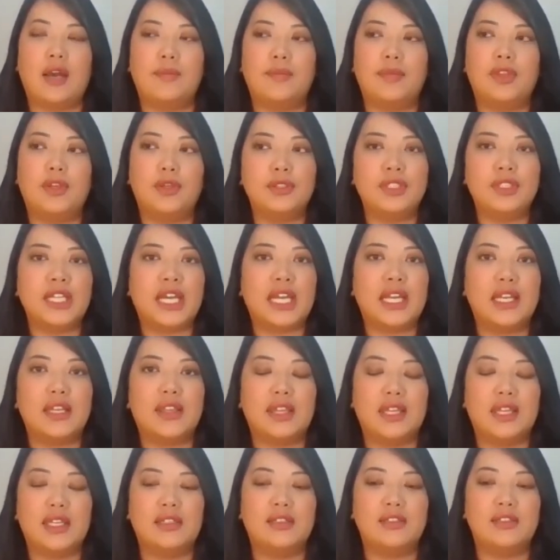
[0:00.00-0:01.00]
Those kind of
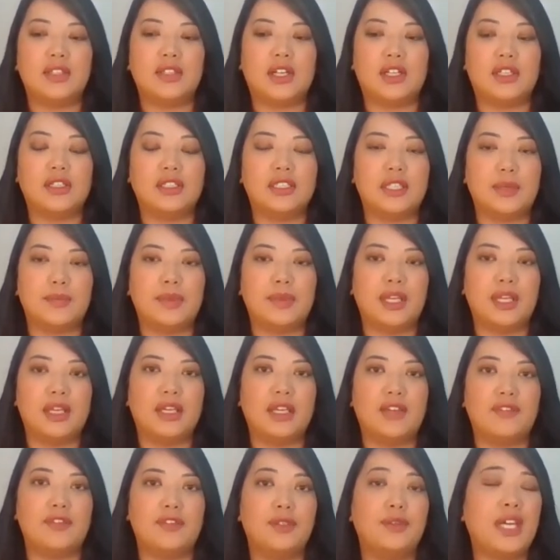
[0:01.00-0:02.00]
things are something,
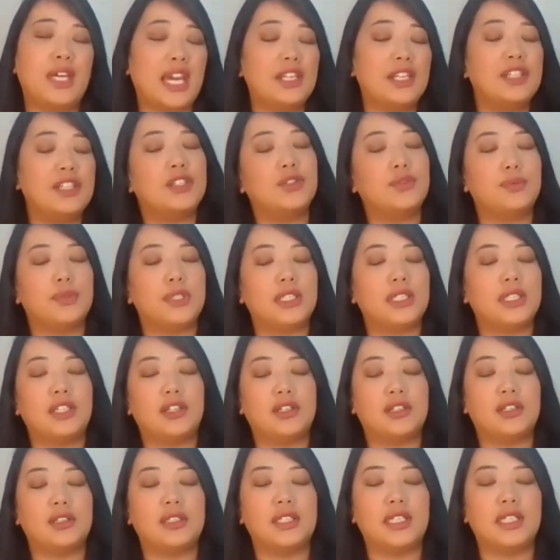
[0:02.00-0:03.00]
if you catch really
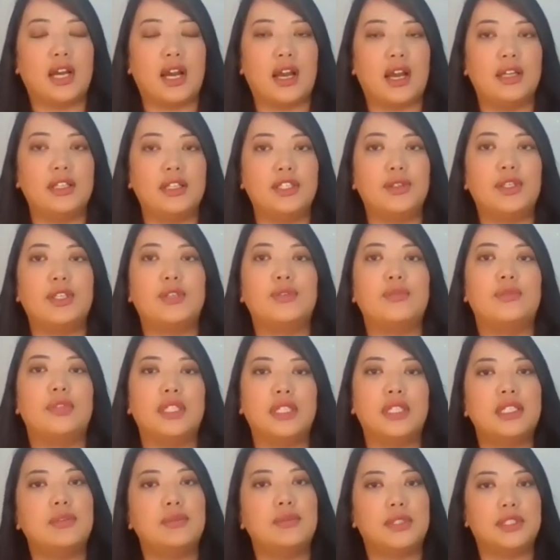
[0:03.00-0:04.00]
early on, you can
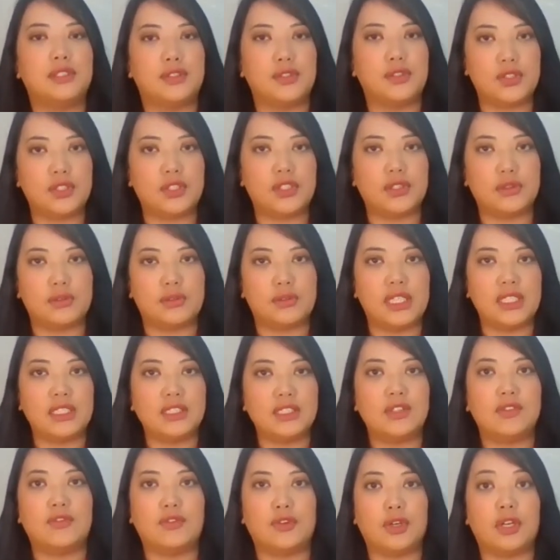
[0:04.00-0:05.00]
really reduce your
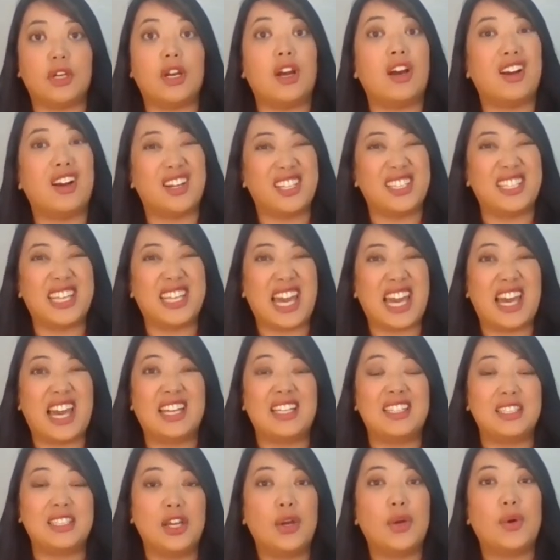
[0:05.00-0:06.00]
risk for heart
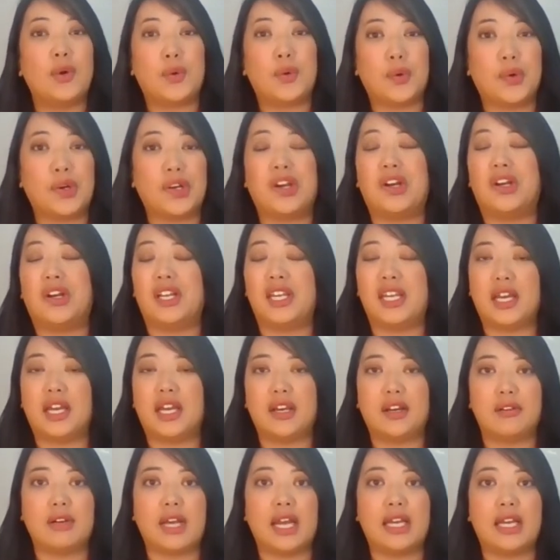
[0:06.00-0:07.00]
attacks or
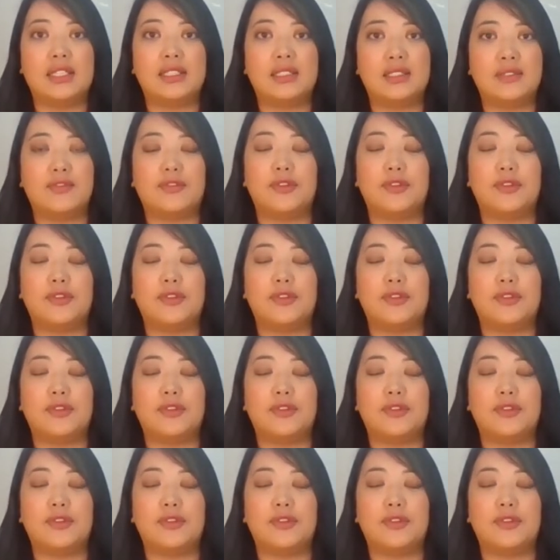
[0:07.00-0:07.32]
cardiac arrest.